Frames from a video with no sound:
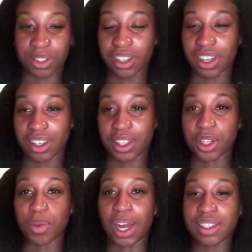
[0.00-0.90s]
like your
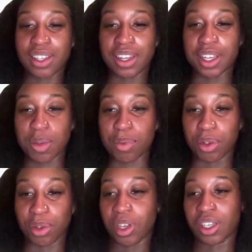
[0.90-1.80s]
why's gonna keep you
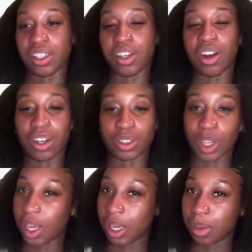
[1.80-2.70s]
going in the hard
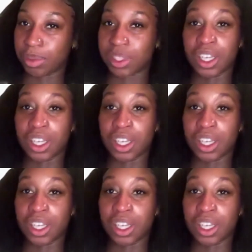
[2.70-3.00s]
times.